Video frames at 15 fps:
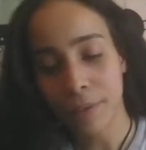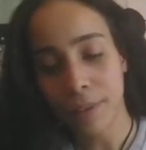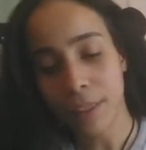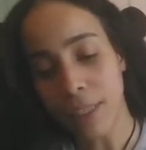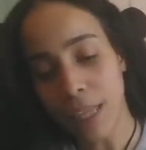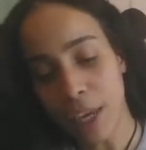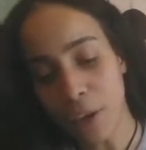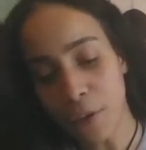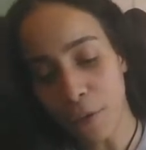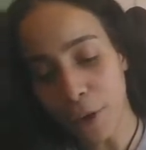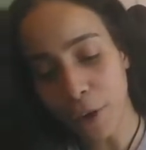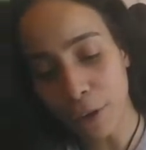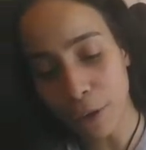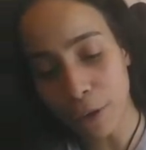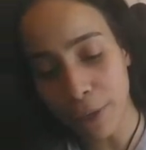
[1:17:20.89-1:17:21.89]
Thank you for
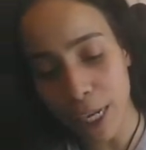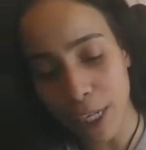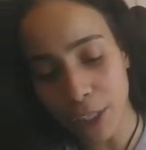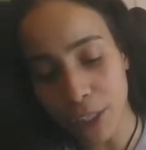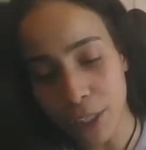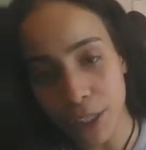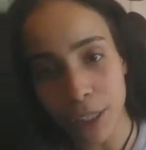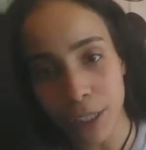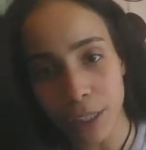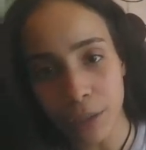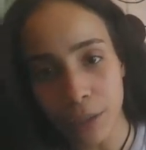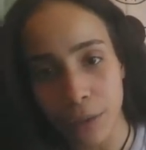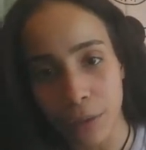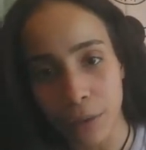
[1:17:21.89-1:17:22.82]
your donation too.